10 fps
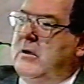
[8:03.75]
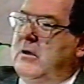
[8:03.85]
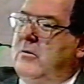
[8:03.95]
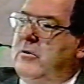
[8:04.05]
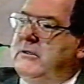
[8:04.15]

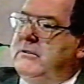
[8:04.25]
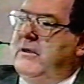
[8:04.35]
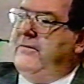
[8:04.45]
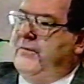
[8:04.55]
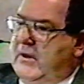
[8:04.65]
Was the
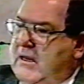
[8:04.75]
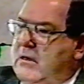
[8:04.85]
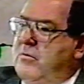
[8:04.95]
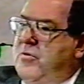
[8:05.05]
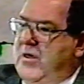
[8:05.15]
fleet
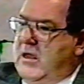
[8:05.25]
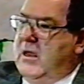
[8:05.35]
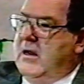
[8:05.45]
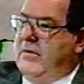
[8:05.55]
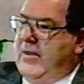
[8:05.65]
then
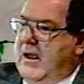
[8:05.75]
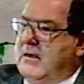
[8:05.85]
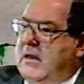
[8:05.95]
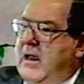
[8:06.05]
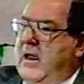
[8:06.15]
at that
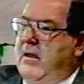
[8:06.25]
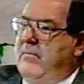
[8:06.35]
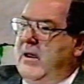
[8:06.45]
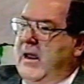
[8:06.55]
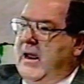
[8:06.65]
time
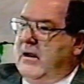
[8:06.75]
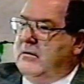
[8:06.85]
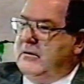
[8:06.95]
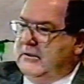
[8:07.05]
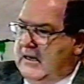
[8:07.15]
at
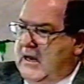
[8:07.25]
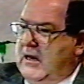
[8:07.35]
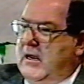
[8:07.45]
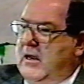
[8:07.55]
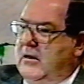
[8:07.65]
San
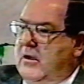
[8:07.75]
Diego?